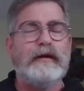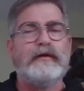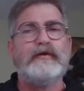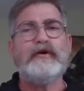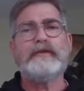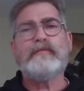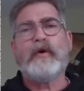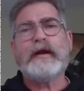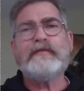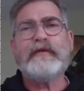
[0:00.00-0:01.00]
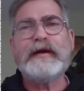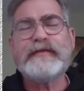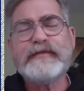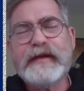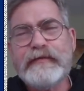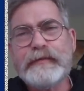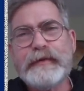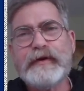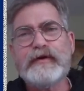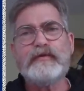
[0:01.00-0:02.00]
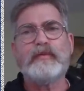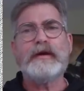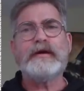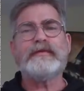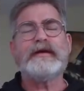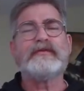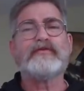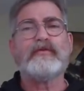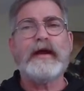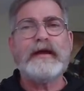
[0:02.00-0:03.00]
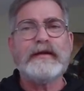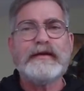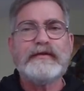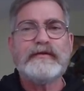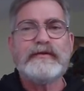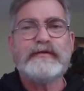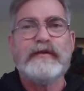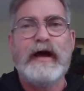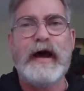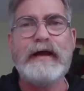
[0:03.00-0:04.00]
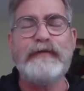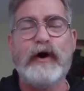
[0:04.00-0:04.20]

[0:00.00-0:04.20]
Good morning, friends. Steven Ben-Nun with Israeli News Live,